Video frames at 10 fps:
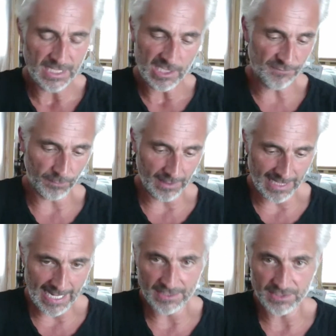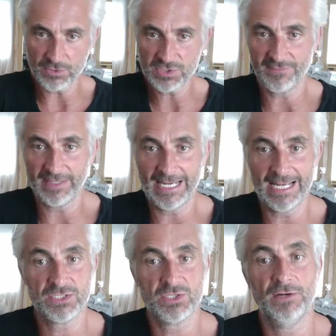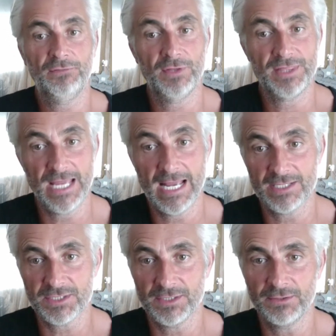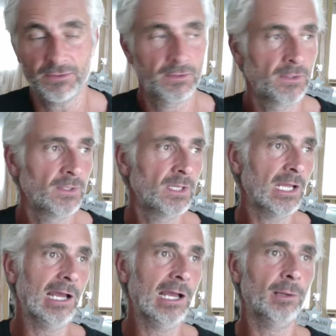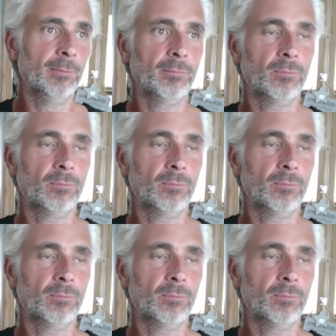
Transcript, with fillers: if we're allowed to do something outside for a thousand. Um, do you um,